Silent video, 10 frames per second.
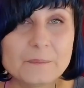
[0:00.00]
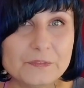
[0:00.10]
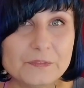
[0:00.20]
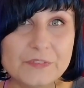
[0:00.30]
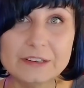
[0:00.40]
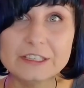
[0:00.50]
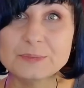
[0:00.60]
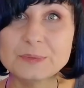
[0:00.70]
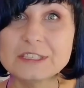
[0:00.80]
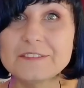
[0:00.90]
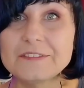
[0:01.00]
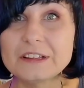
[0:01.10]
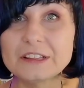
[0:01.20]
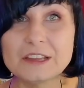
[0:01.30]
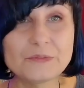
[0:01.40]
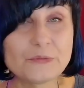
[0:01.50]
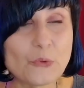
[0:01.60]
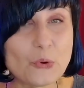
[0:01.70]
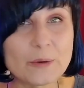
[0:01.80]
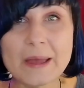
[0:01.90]
very specifically
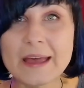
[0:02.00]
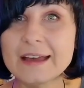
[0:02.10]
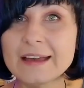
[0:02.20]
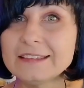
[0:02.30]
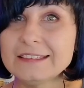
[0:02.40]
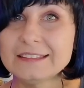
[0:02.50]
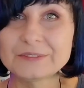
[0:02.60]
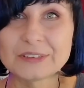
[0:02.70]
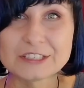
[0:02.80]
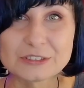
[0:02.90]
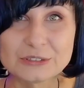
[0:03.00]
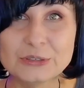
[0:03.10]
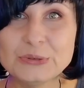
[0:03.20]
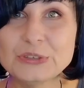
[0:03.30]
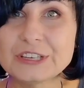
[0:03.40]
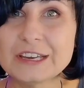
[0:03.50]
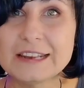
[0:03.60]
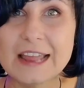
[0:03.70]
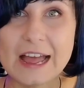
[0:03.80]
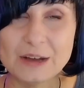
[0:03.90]
formats,
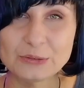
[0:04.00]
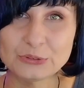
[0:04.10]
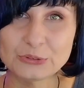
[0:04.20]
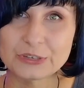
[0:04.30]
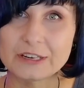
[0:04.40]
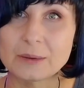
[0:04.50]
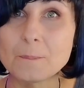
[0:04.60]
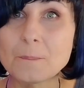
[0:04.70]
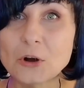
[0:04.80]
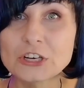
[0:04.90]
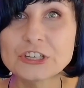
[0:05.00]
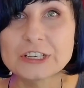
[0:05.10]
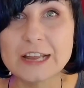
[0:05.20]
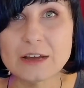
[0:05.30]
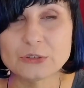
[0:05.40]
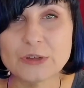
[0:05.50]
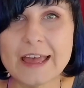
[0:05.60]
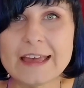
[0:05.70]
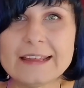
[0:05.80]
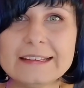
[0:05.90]
resolution, how to create a margin, how to
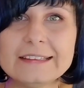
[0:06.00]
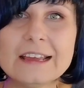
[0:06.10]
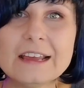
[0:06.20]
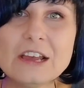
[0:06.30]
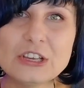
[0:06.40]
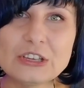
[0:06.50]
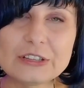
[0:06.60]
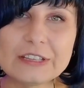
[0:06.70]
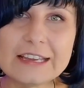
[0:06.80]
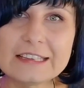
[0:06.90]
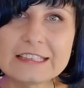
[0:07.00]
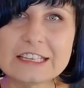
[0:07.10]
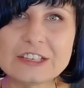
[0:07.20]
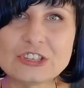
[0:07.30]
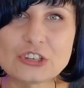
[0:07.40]
edit your lightness and